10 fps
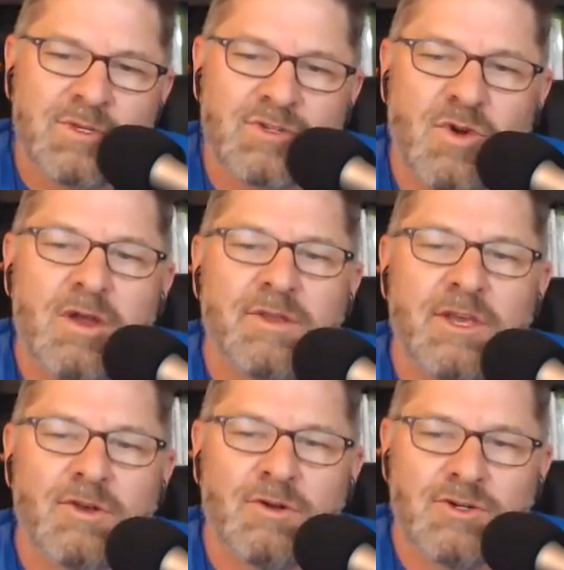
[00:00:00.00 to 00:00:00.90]
we strongly
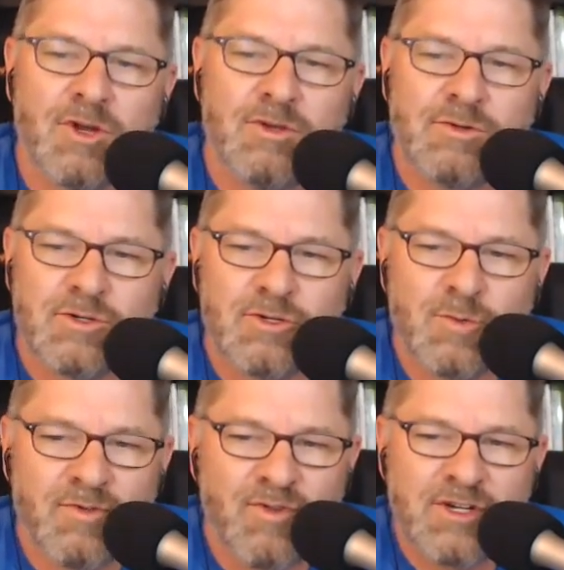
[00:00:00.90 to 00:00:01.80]
encourage all users
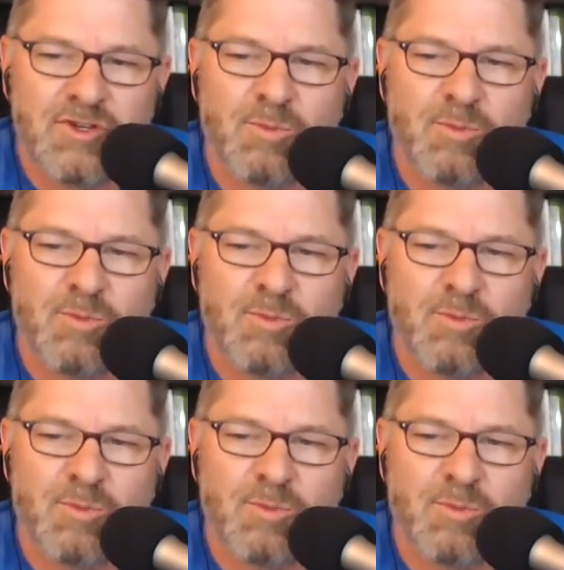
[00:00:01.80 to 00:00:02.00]
to refresh the